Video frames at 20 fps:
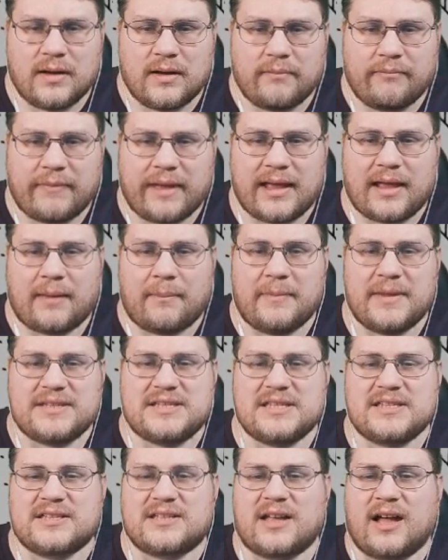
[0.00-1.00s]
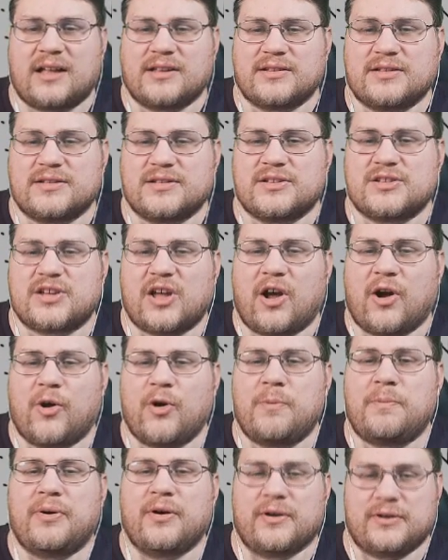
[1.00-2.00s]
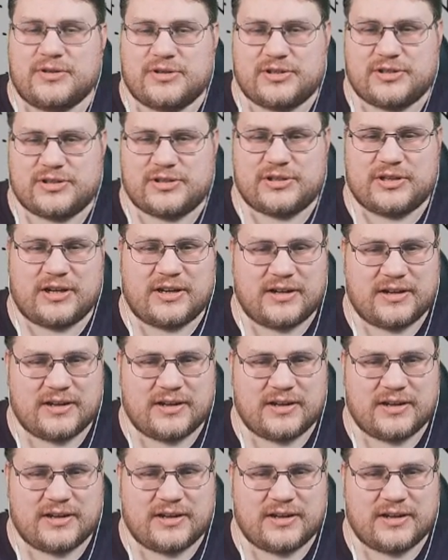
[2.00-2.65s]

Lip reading: Make Mrs. Gun's opus.